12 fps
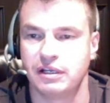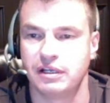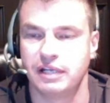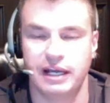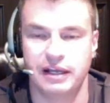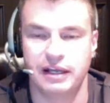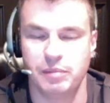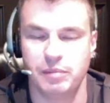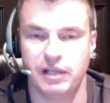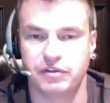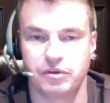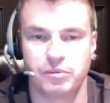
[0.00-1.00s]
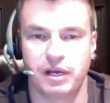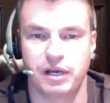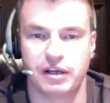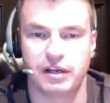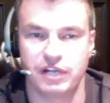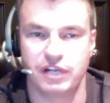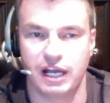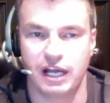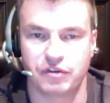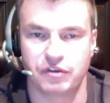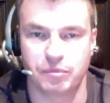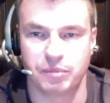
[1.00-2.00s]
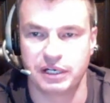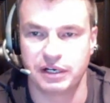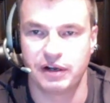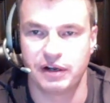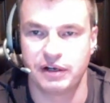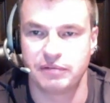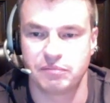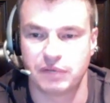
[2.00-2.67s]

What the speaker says: yeah, email it to me. I'll give you an honest opinion on it.